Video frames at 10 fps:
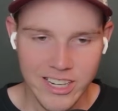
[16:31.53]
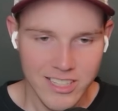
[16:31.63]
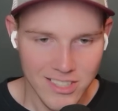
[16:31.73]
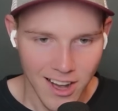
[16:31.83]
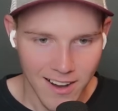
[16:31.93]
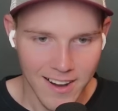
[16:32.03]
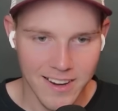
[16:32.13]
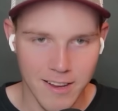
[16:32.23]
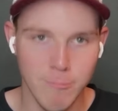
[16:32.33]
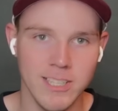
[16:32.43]

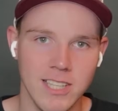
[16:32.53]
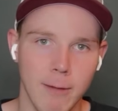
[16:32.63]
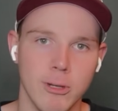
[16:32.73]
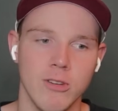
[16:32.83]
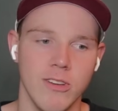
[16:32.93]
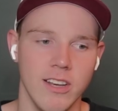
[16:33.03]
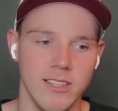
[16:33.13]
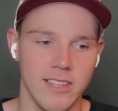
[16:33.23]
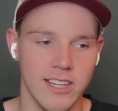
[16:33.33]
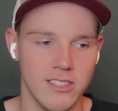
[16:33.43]
ton of missed
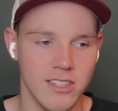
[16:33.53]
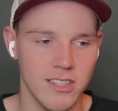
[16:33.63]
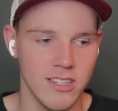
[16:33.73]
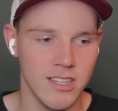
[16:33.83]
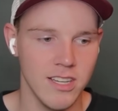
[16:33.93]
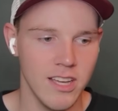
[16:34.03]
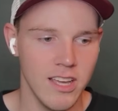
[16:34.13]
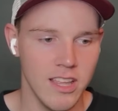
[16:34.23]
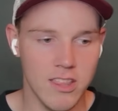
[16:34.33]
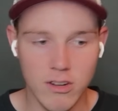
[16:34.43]
opportunities last year.
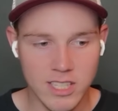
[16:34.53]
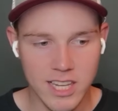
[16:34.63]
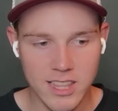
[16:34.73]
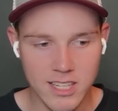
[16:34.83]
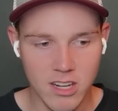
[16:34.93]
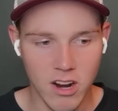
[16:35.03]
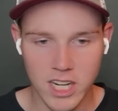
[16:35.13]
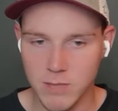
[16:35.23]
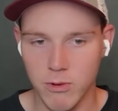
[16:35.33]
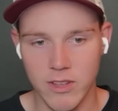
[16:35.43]
13th in
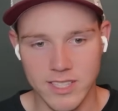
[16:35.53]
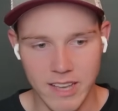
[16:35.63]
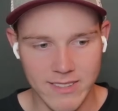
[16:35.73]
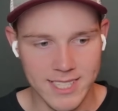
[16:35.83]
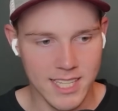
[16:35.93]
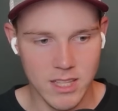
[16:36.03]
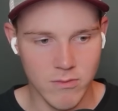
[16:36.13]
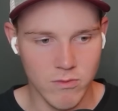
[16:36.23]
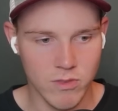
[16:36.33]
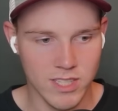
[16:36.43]
targets, but only 17th
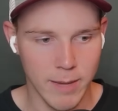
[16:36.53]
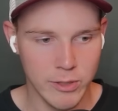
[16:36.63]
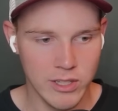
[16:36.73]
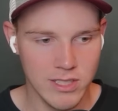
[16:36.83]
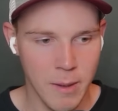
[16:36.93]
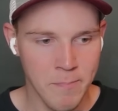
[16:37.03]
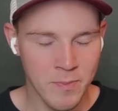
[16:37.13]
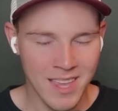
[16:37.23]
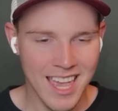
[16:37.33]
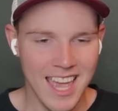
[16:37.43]
in receptions.
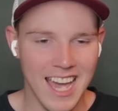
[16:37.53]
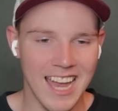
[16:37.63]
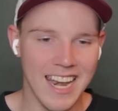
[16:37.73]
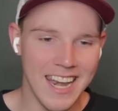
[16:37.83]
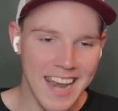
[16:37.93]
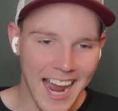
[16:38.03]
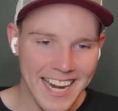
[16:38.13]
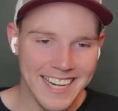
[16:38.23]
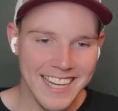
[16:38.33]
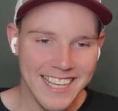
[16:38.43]

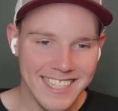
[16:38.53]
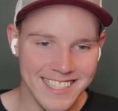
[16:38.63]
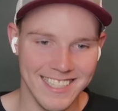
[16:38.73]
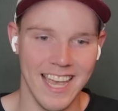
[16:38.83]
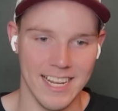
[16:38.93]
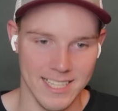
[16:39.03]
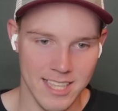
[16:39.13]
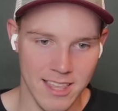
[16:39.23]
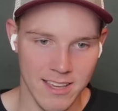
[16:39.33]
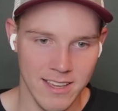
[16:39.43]
96th
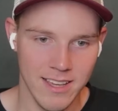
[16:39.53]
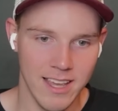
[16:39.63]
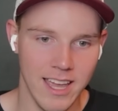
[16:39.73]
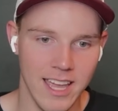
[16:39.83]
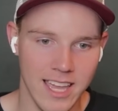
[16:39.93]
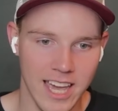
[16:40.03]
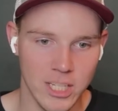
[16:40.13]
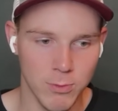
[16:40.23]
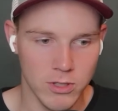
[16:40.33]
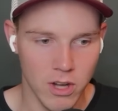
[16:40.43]
in
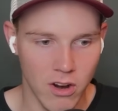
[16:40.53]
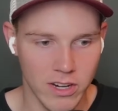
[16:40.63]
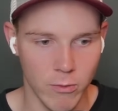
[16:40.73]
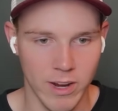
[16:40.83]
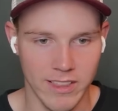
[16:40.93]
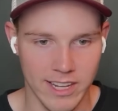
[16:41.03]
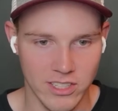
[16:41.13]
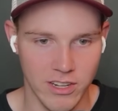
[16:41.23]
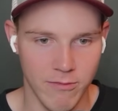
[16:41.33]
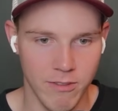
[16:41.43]
catchable target rate
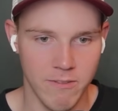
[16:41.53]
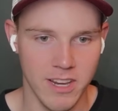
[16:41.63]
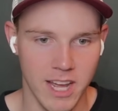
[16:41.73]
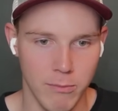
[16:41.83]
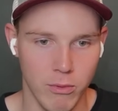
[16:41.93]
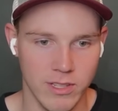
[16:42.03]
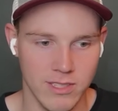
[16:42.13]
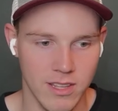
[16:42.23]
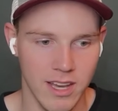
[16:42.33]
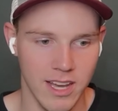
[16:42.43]
last year at
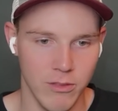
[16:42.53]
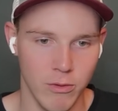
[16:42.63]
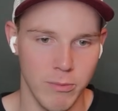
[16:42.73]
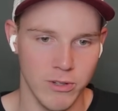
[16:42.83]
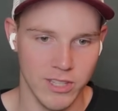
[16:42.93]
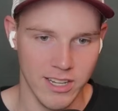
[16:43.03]
59.3%.